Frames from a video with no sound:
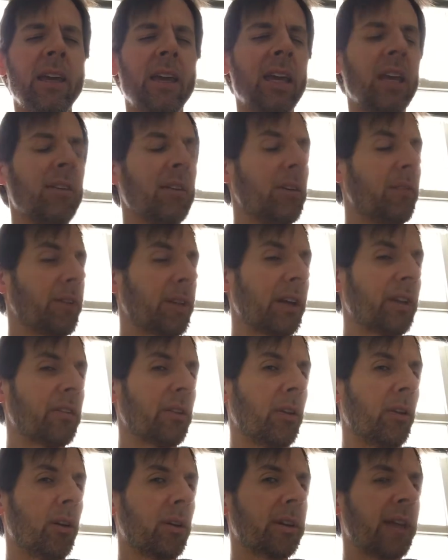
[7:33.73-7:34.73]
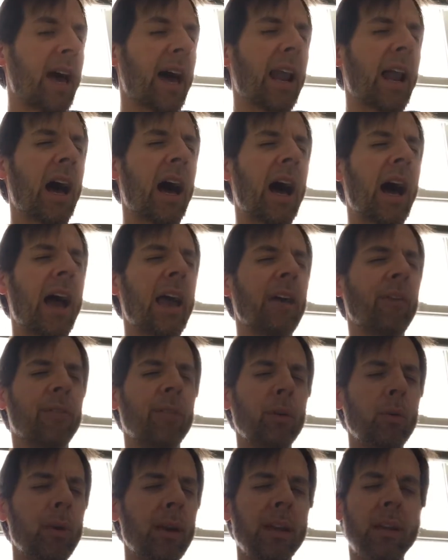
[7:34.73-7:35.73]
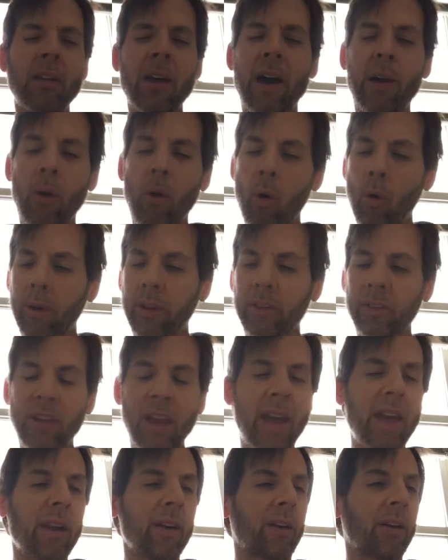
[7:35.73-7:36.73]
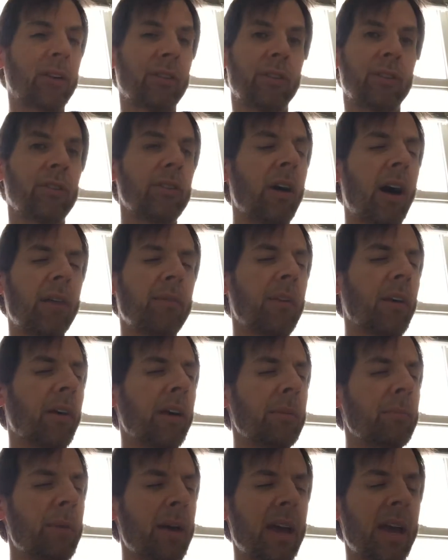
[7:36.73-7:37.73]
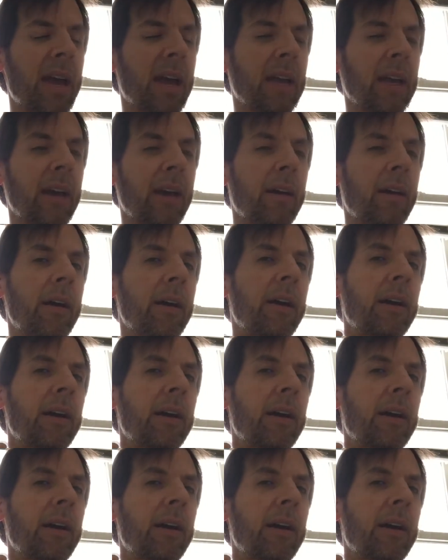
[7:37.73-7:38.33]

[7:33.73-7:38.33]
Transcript: even if it doesn't look that high, if you eat that whole container because it's not very big,